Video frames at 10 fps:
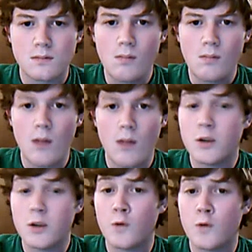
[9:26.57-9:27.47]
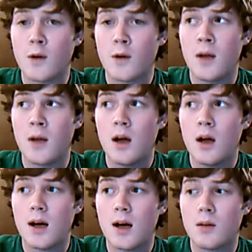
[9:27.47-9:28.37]
So from
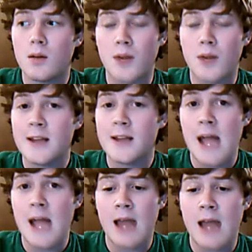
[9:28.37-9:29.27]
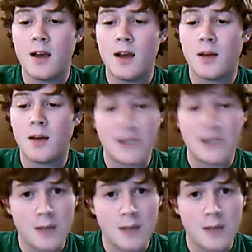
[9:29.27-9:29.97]
Briley and myself,